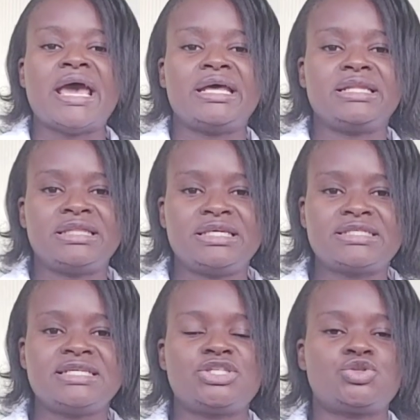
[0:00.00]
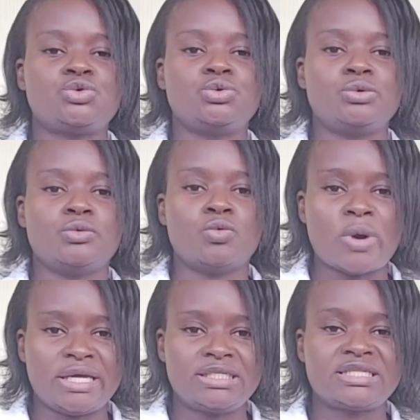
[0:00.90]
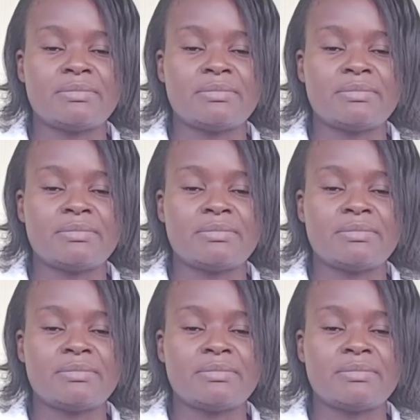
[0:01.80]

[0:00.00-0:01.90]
and this is to wait.